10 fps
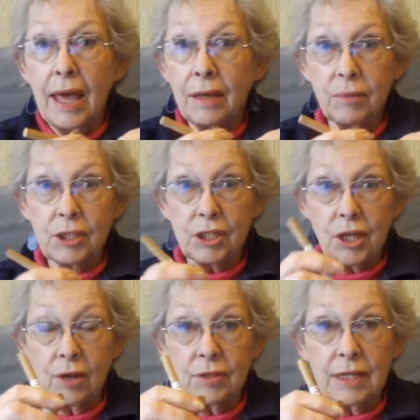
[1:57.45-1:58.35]
and it was
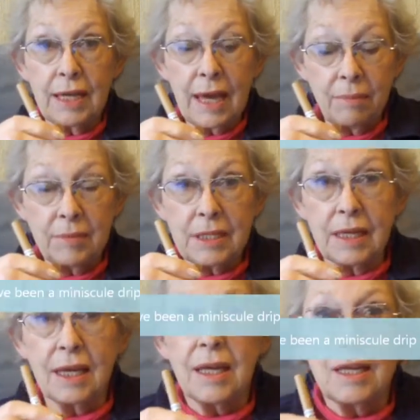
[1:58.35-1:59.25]
totally
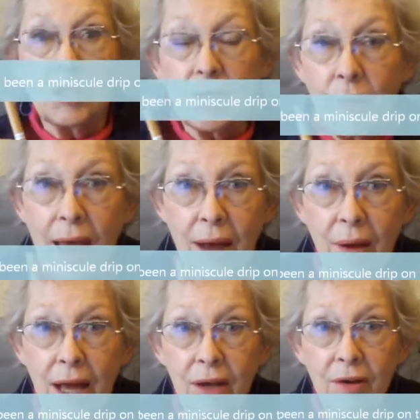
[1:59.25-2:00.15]
empty. So how
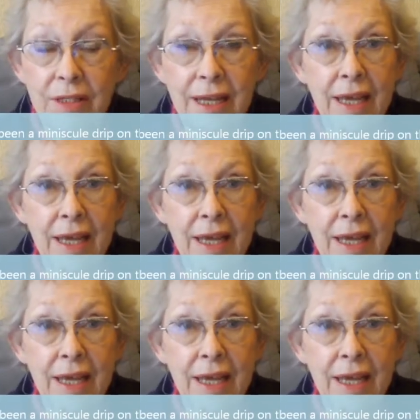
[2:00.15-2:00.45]
I got